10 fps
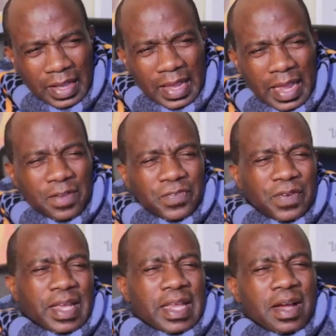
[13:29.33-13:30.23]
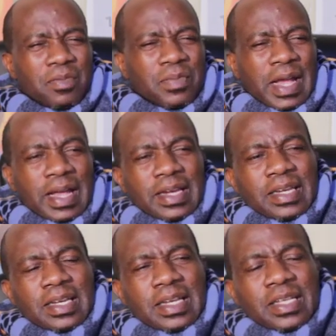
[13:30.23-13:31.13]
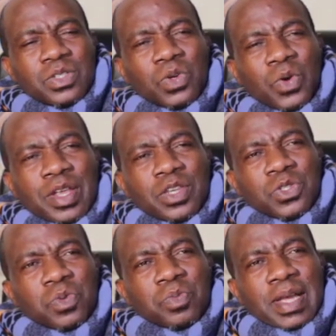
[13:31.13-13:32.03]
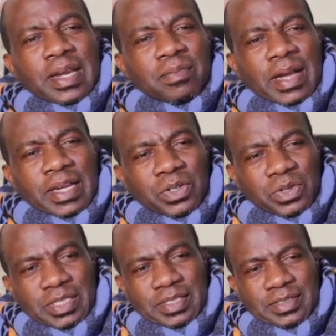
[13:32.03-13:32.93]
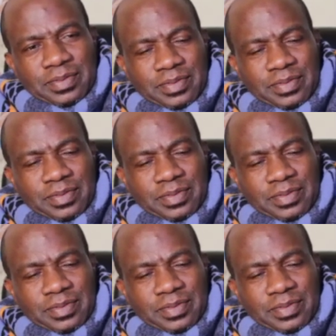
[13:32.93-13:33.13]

if a young man is going to marry my daughter,